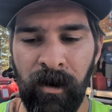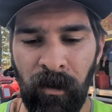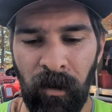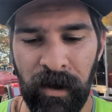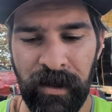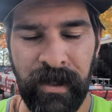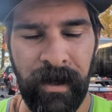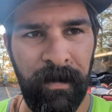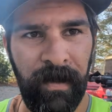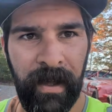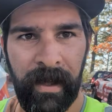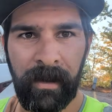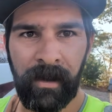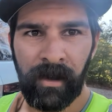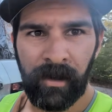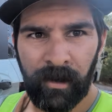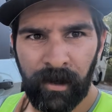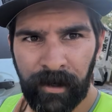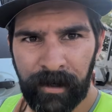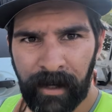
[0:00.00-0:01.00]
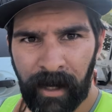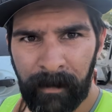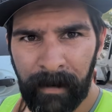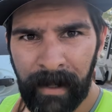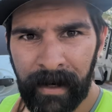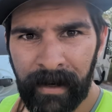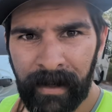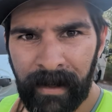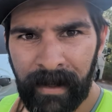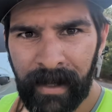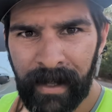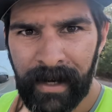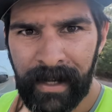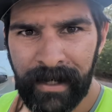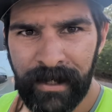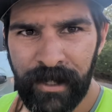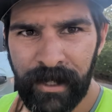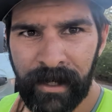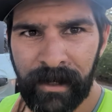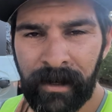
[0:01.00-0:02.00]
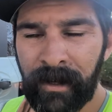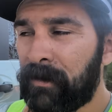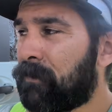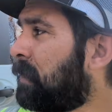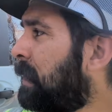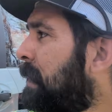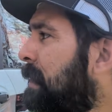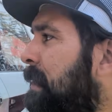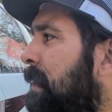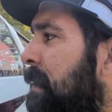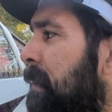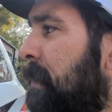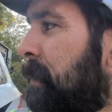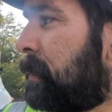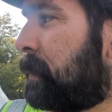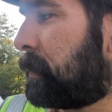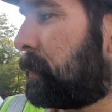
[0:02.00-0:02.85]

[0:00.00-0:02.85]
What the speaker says: where something could come in and hit you right here.